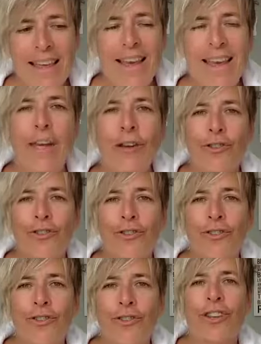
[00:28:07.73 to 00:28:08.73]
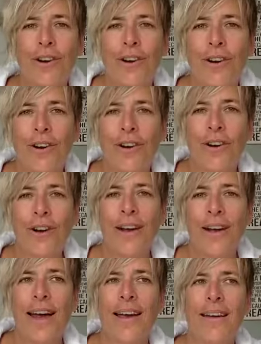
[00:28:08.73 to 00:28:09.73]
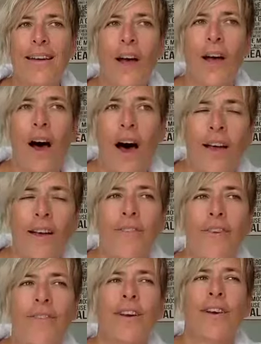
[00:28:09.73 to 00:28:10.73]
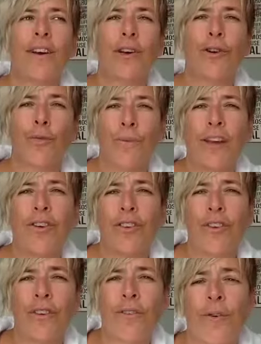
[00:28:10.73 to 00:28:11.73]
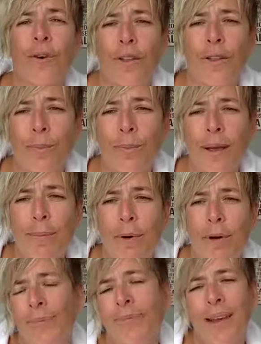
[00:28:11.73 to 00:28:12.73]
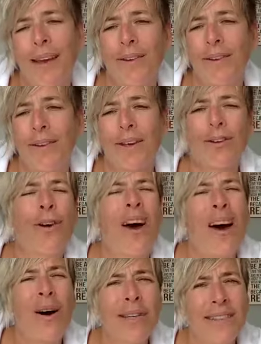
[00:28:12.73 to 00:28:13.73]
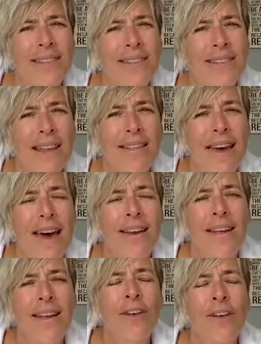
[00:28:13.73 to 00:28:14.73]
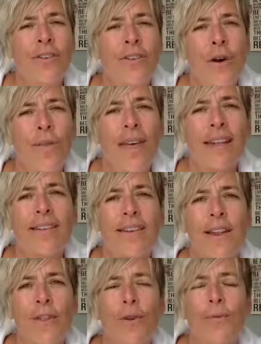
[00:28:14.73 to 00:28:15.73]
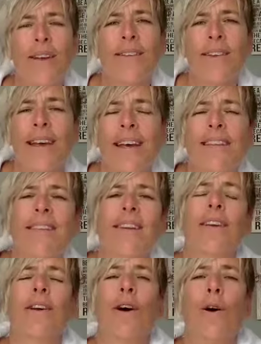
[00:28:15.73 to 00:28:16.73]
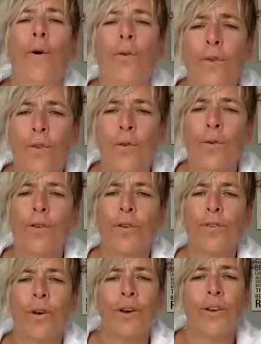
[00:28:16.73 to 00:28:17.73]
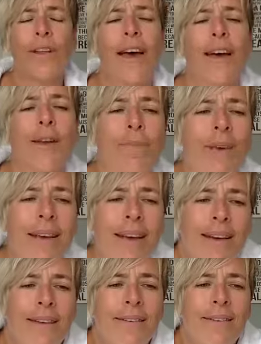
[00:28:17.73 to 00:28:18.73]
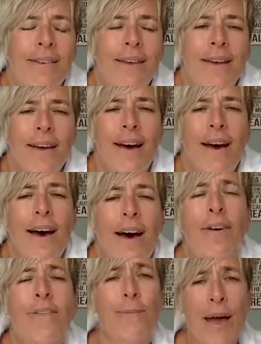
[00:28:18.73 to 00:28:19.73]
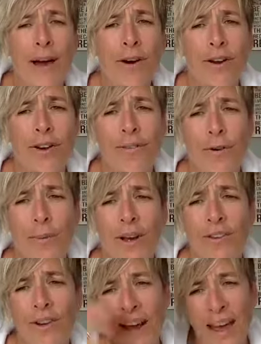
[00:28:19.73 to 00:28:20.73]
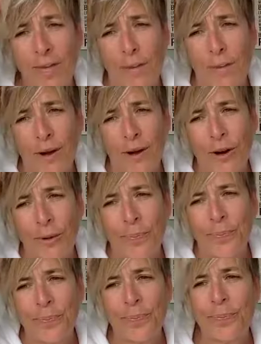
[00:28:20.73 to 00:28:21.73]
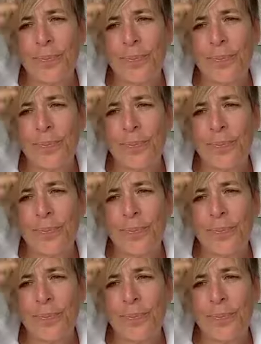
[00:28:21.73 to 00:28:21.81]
The energy in her is often very gracious for other people. I don't know how else to say that. So that's another reason I didn't go to the trigger side, because of background information I have about her.